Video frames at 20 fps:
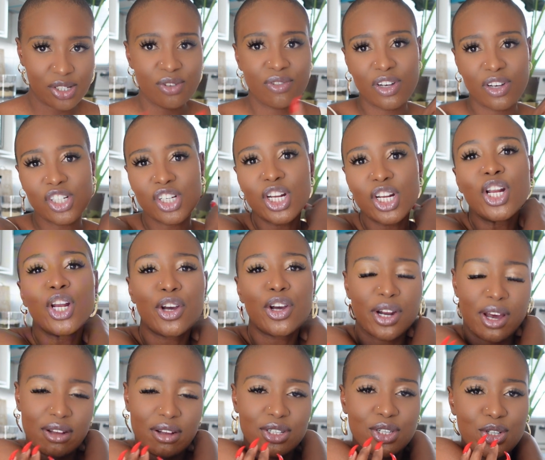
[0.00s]
You eventually learn
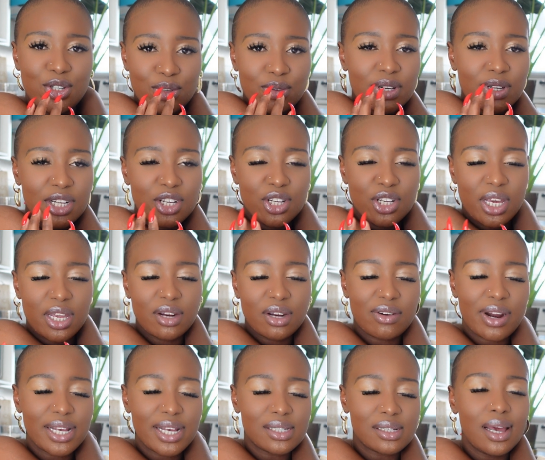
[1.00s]
how to do it and you get it
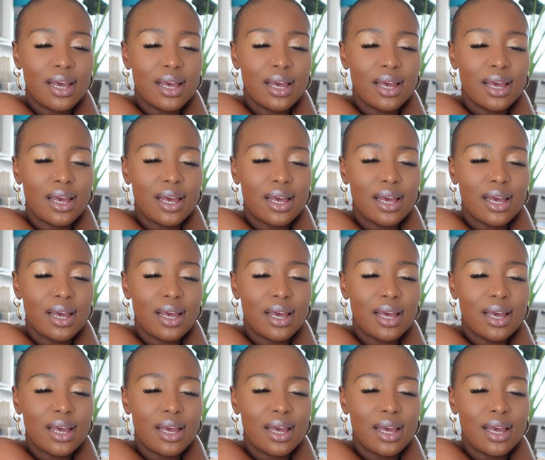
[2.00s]
right.